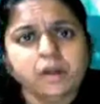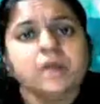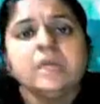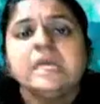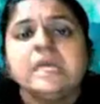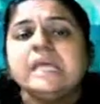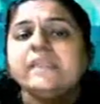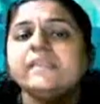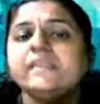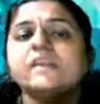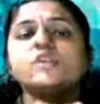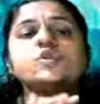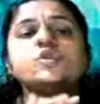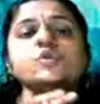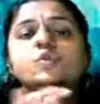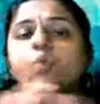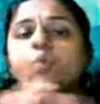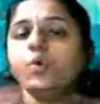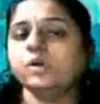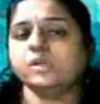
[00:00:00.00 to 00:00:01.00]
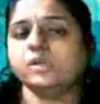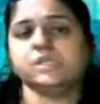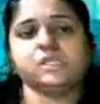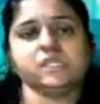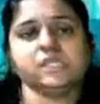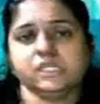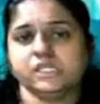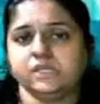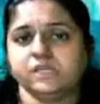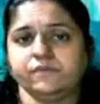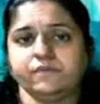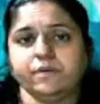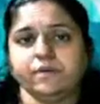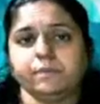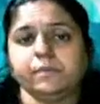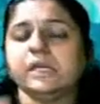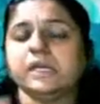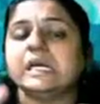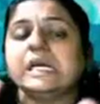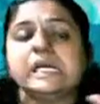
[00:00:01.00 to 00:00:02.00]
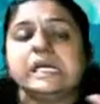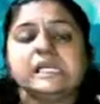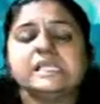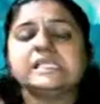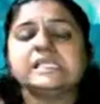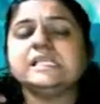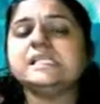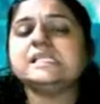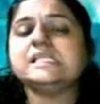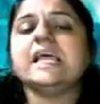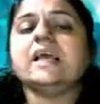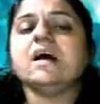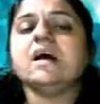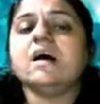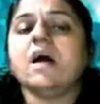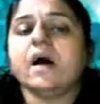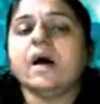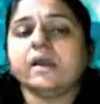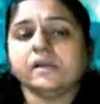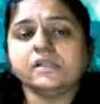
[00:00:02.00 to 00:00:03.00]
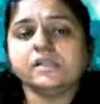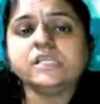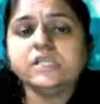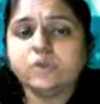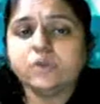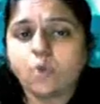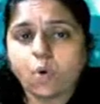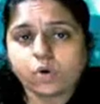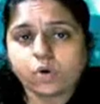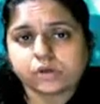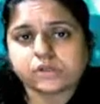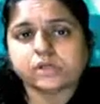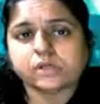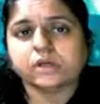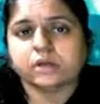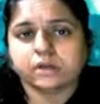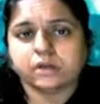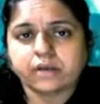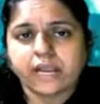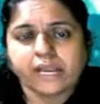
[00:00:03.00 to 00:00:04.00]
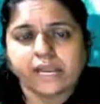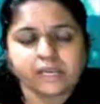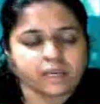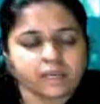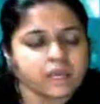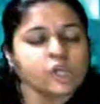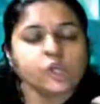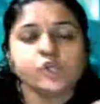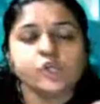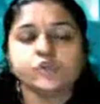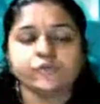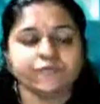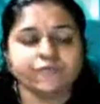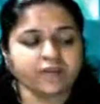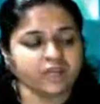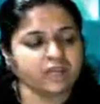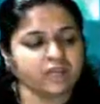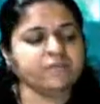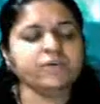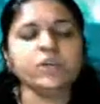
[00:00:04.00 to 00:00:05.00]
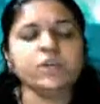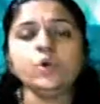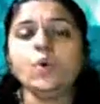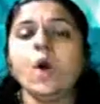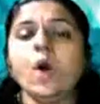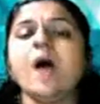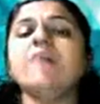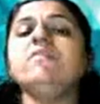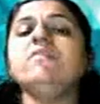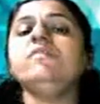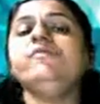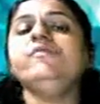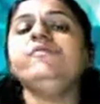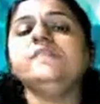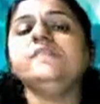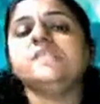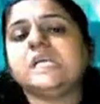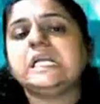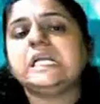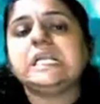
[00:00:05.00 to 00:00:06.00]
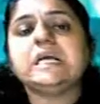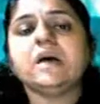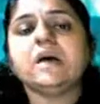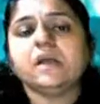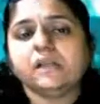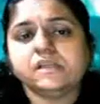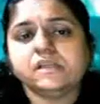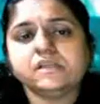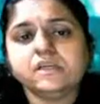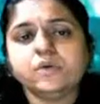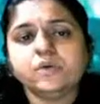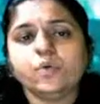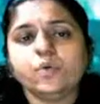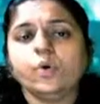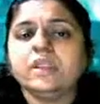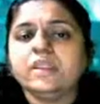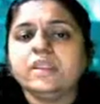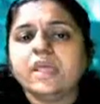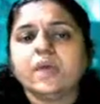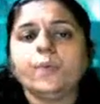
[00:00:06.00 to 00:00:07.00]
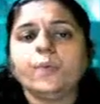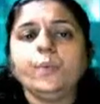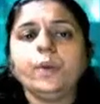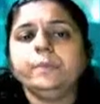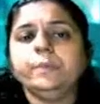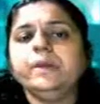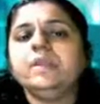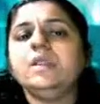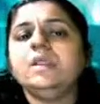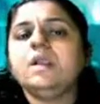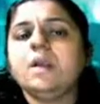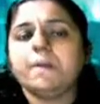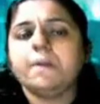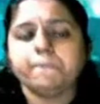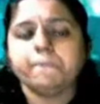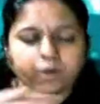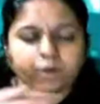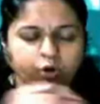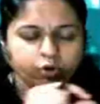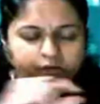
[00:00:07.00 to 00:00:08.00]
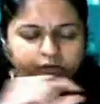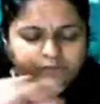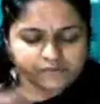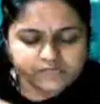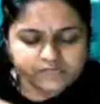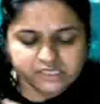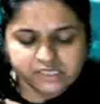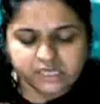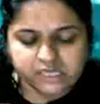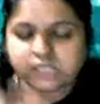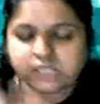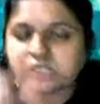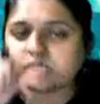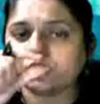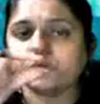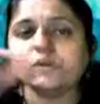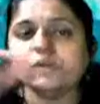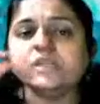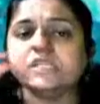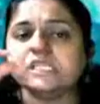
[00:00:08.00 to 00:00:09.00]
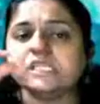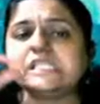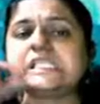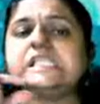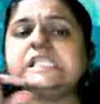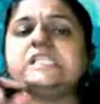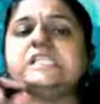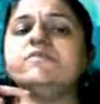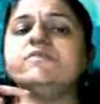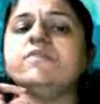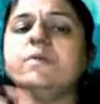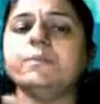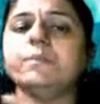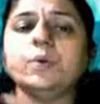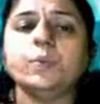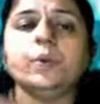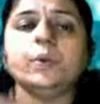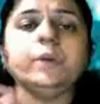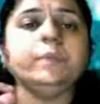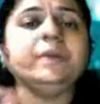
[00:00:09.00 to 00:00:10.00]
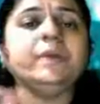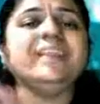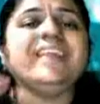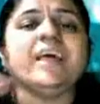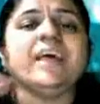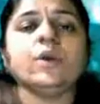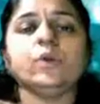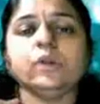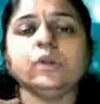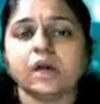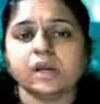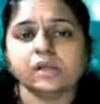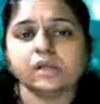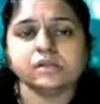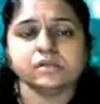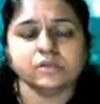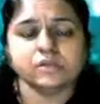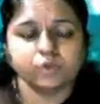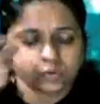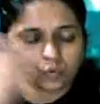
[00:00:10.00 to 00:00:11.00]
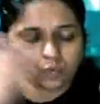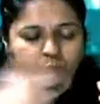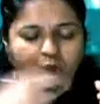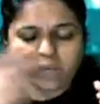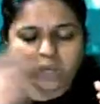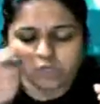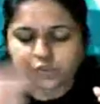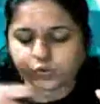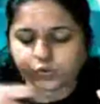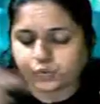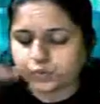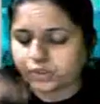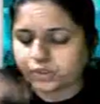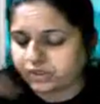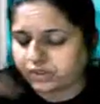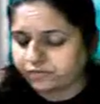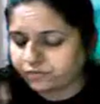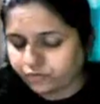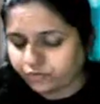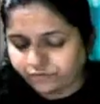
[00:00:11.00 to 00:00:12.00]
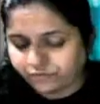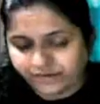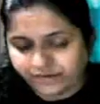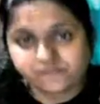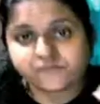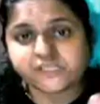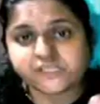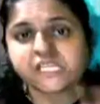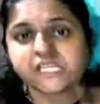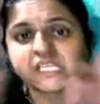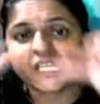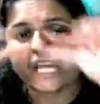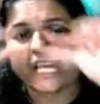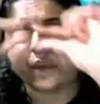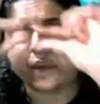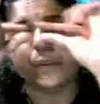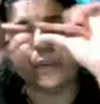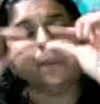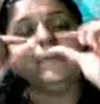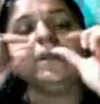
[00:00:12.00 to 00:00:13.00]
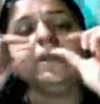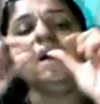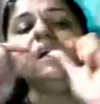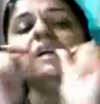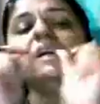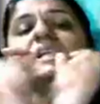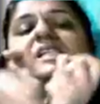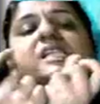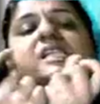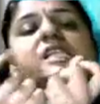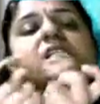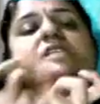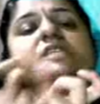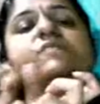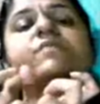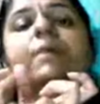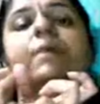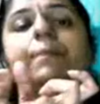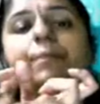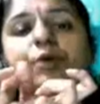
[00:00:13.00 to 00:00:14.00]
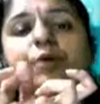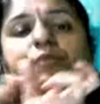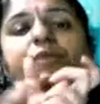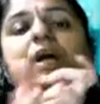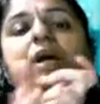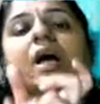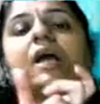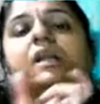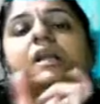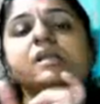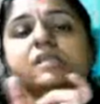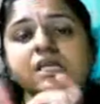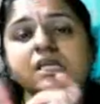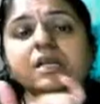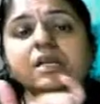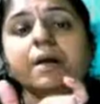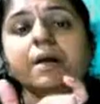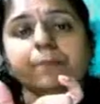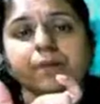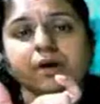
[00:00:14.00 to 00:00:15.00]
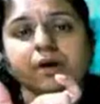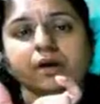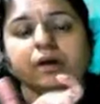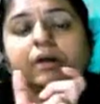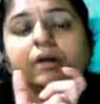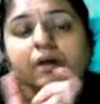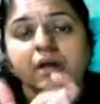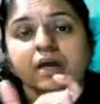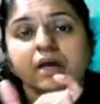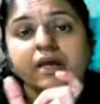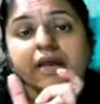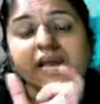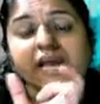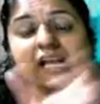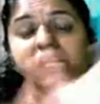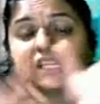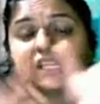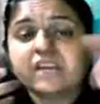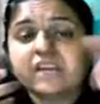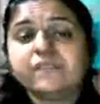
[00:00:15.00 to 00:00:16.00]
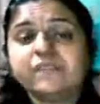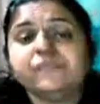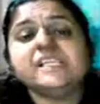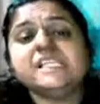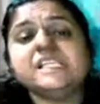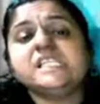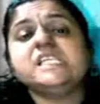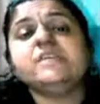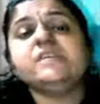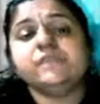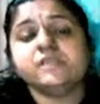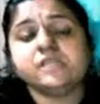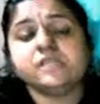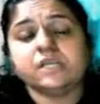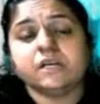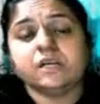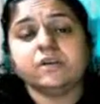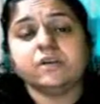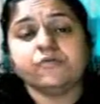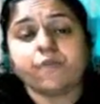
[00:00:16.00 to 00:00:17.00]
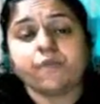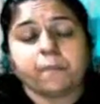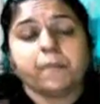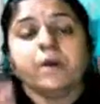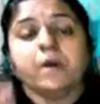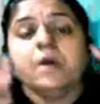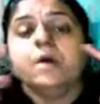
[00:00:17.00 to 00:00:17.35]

There is no distinctive number. See, it's like a currency note, right? So whenever you have a physical currency note, there will be the number on the physical. So distinctive number will be there on the currency note, 1 2 3 4 5 6. There will be a distinctive number of the currency number, right, if it is in physical form.